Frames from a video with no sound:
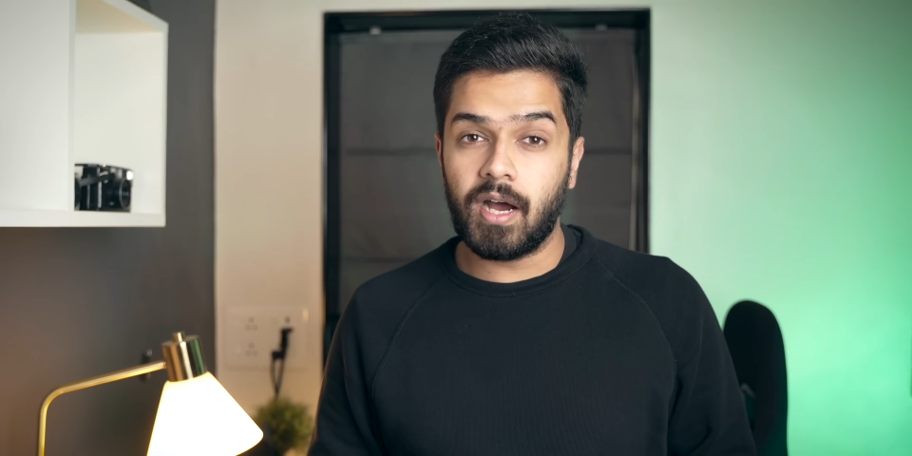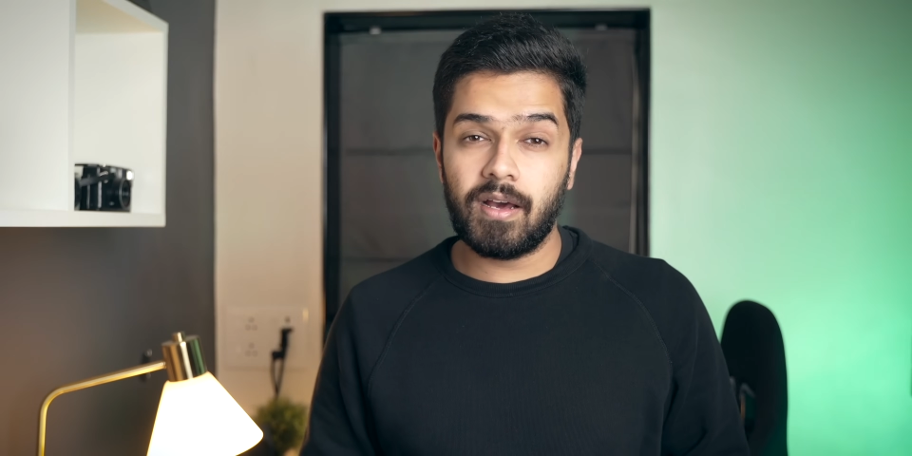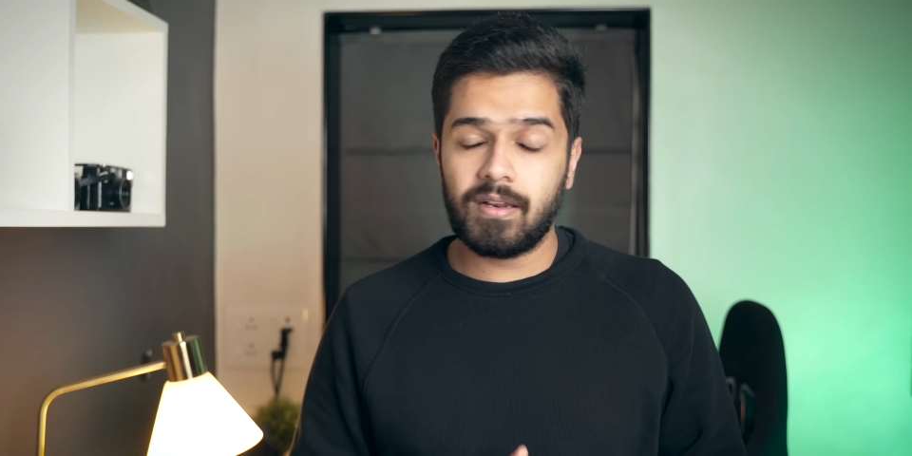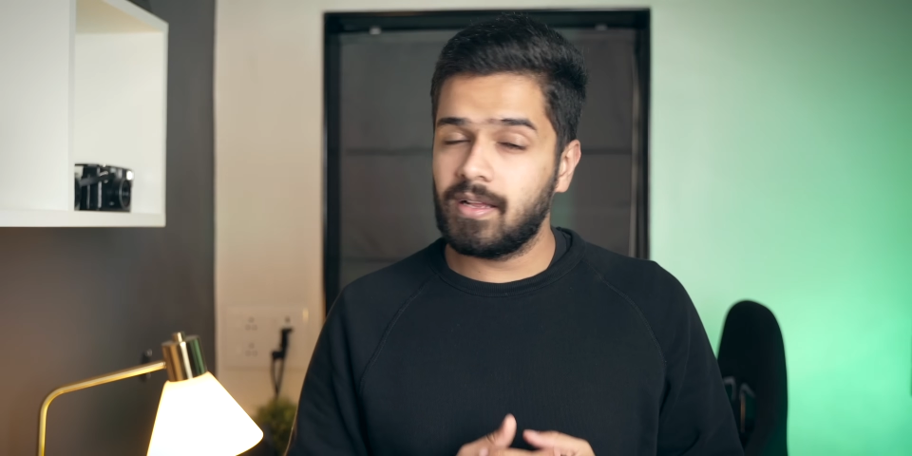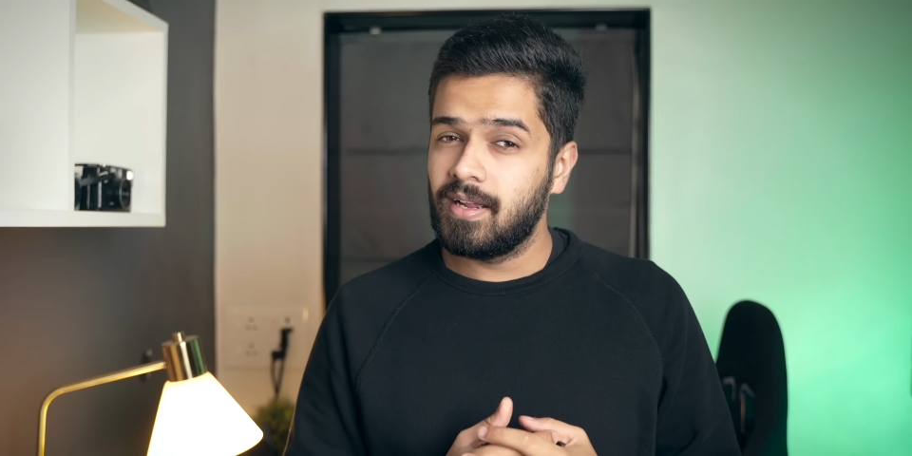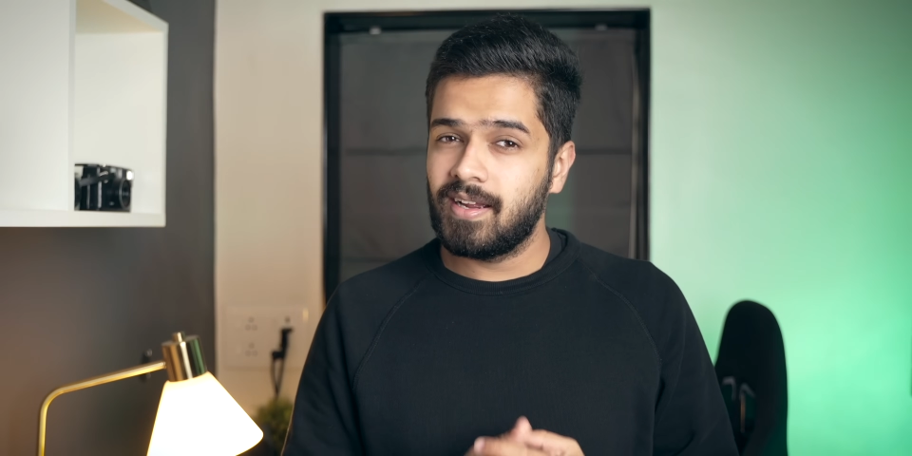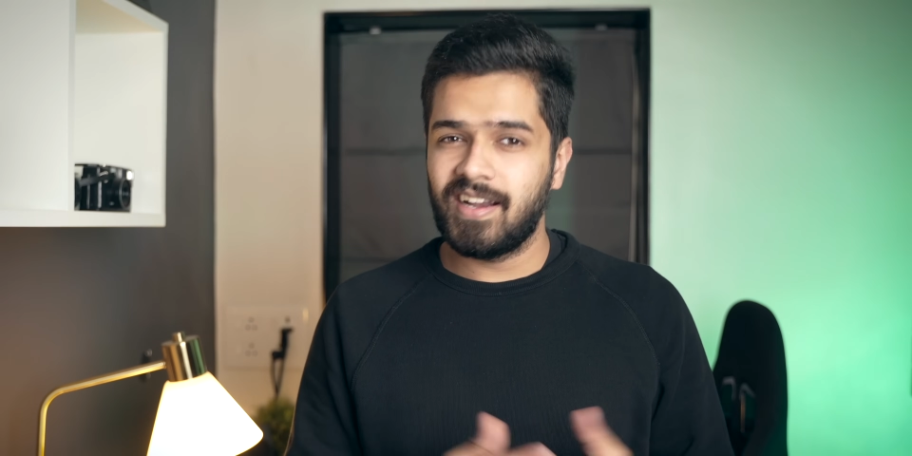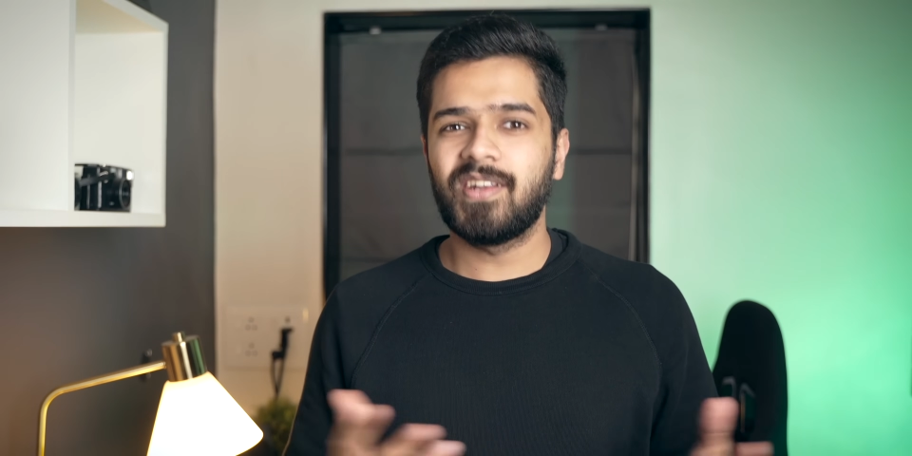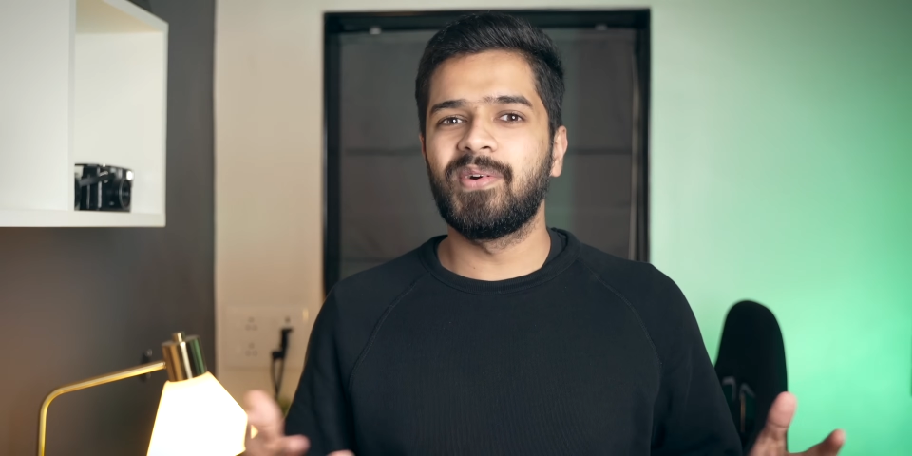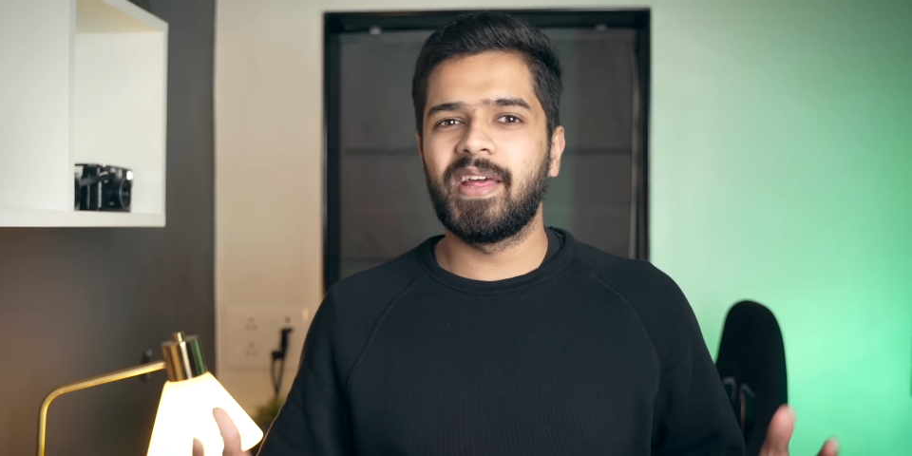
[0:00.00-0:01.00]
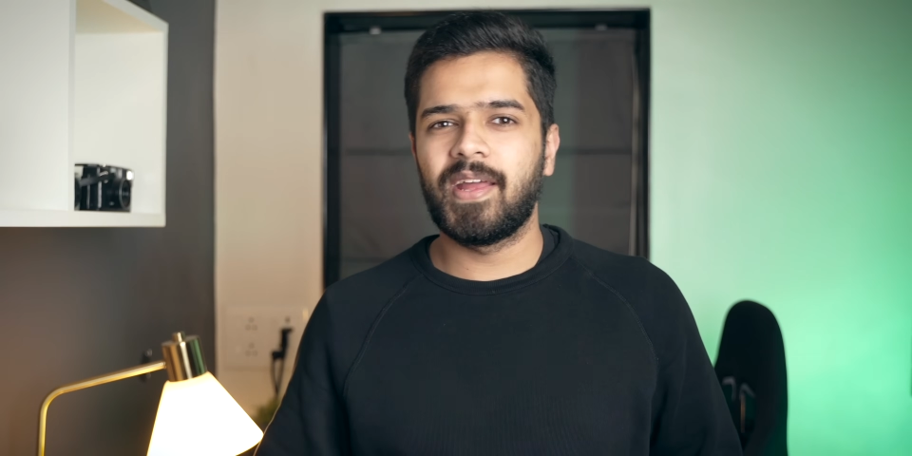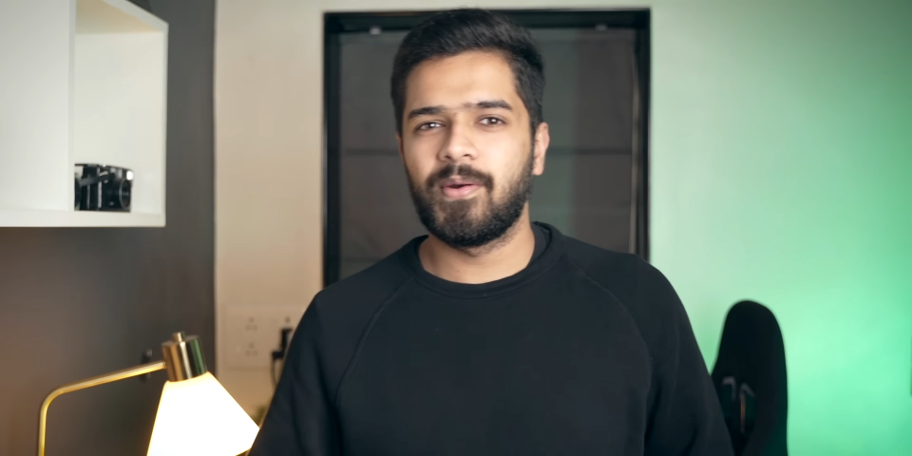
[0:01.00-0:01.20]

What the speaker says: R, and today